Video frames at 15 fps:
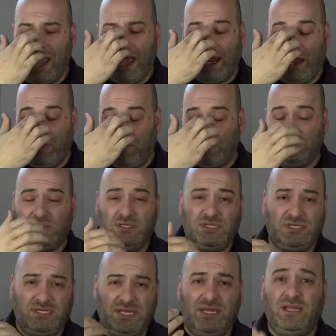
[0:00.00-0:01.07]
And I will
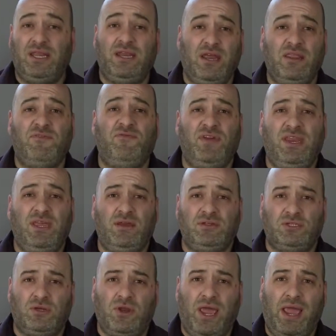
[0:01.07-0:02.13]
deal in other
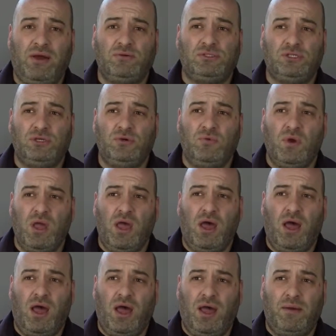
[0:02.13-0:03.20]
videos on how to
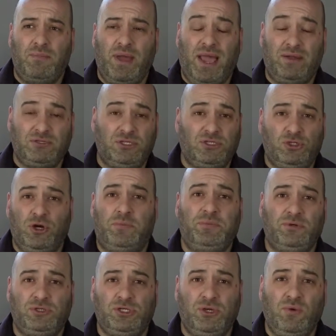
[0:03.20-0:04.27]

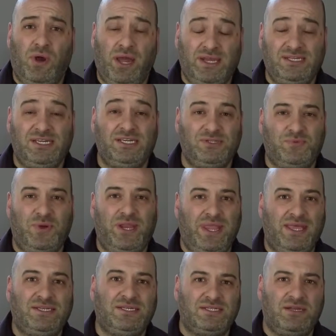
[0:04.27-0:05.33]
troubleshoot ideas when
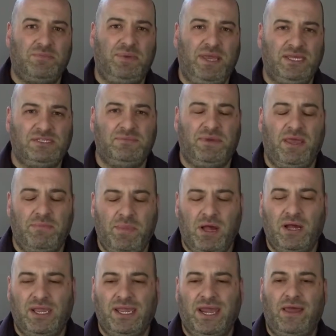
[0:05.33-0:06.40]
there doesn't appear to be a
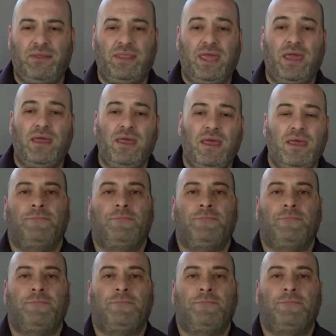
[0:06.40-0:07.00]
market out there.